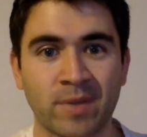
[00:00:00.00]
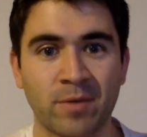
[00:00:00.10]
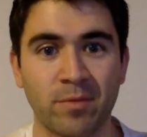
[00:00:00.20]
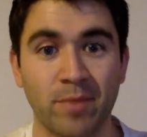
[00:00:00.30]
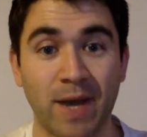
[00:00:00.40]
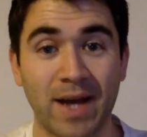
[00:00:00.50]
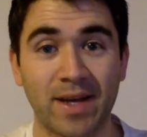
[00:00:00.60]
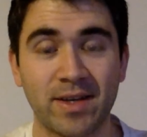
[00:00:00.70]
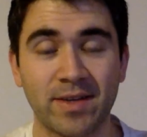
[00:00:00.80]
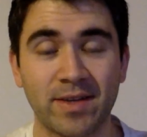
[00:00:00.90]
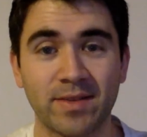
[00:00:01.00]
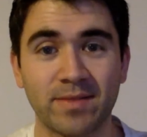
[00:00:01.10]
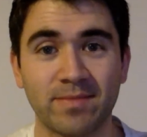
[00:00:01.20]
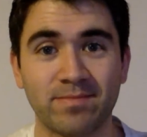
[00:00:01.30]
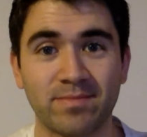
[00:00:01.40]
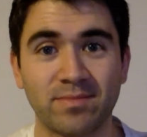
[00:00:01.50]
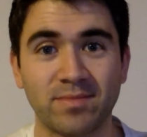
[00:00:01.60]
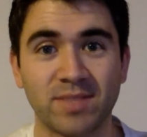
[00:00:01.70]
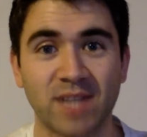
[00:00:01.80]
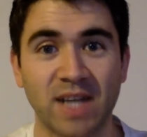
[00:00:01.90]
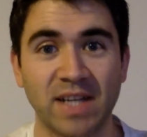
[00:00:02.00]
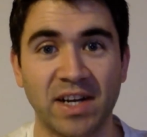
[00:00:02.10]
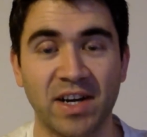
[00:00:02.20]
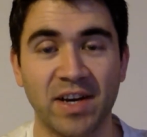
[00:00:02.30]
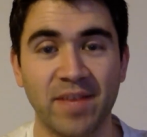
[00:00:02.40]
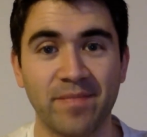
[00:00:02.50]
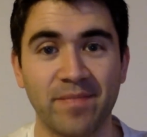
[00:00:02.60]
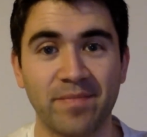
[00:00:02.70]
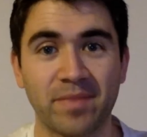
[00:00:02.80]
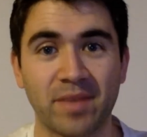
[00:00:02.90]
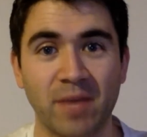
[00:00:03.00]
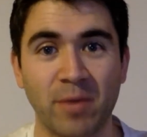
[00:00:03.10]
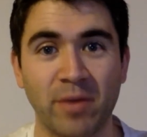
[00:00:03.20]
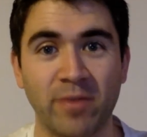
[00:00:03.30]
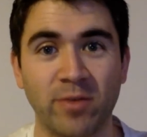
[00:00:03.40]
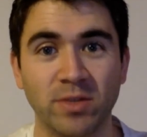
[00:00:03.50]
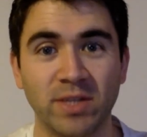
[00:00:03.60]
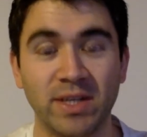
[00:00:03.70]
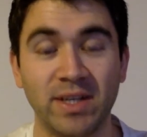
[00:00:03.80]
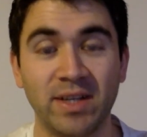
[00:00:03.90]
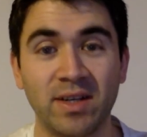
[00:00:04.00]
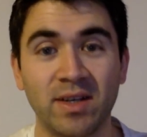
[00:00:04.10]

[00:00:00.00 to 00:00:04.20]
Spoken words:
back Saturday night, game week 14.